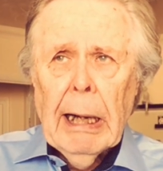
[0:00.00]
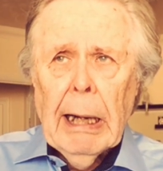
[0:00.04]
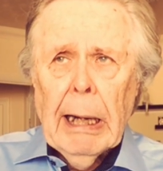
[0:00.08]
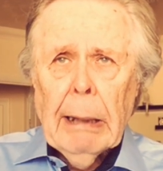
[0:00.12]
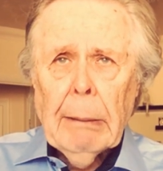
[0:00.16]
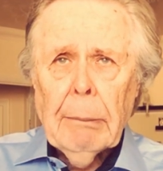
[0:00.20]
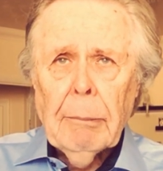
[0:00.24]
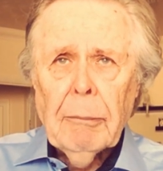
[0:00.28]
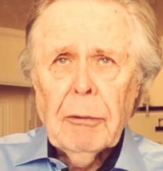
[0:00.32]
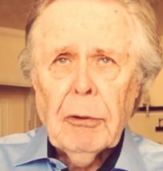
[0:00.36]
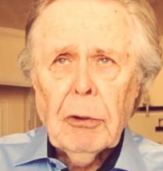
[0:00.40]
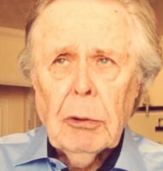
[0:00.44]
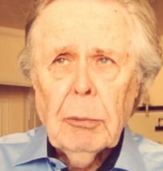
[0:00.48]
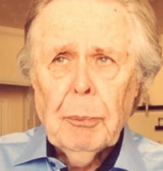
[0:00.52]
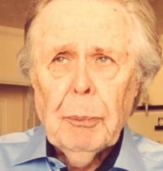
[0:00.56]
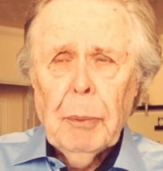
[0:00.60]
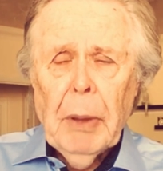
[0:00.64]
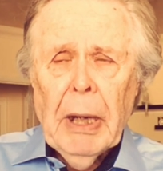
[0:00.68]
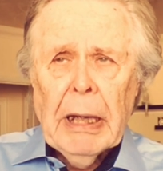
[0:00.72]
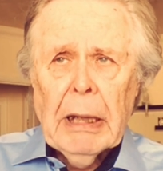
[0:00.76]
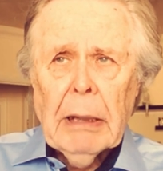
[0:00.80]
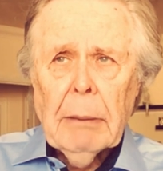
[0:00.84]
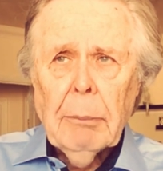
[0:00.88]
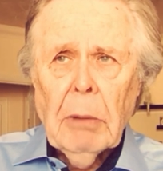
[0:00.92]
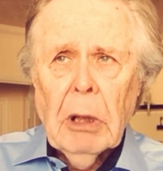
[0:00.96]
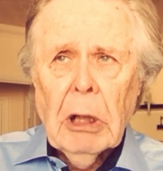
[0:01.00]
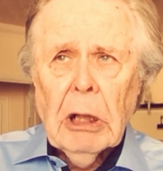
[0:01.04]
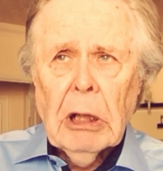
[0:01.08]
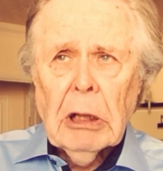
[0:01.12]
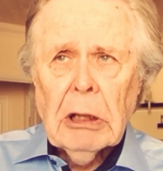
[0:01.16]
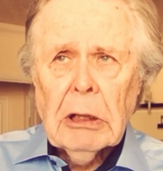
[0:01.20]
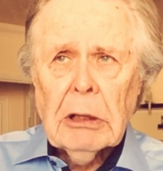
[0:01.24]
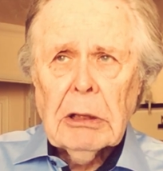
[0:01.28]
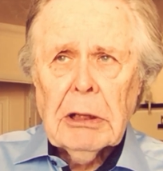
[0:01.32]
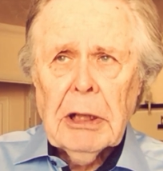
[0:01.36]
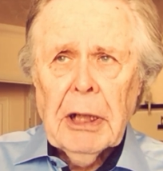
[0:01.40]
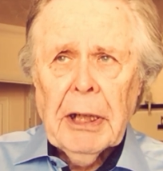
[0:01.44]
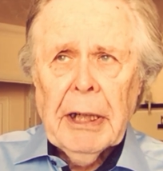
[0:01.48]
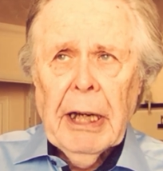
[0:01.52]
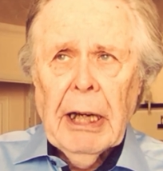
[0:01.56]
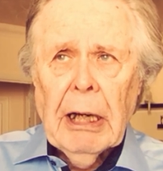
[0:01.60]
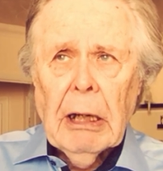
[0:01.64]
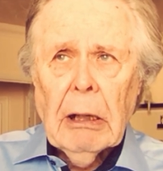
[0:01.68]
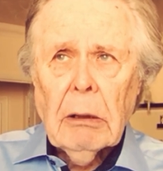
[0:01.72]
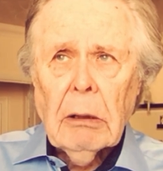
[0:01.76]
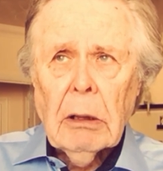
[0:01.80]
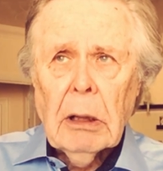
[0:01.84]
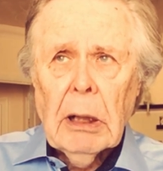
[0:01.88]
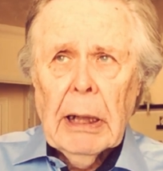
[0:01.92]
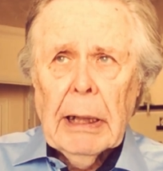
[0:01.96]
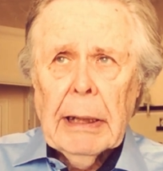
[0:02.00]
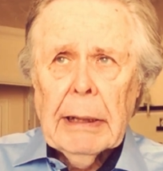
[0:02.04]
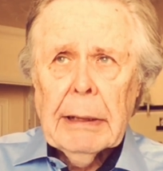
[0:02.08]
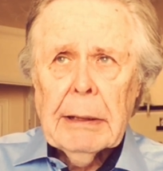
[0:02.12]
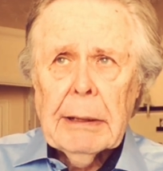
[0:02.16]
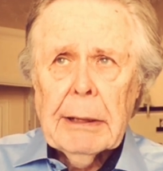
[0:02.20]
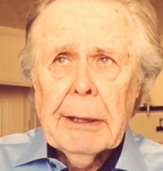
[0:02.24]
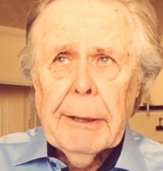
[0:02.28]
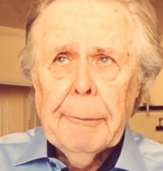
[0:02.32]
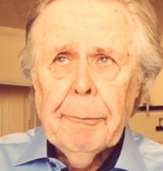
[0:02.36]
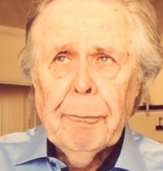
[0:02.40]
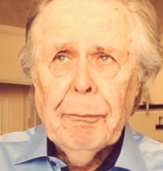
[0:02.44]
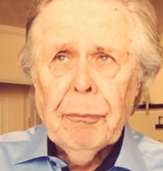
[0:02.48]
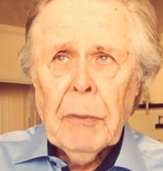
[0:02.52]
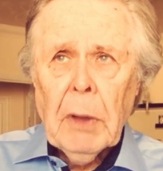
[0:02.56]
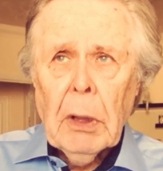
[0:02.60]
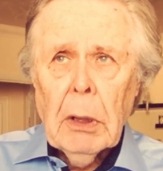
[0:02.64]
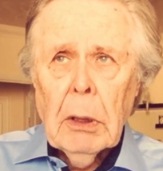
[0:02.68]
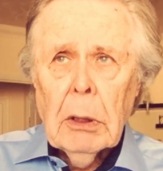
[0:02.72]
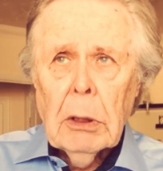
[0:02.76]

up through Panama Canal and um,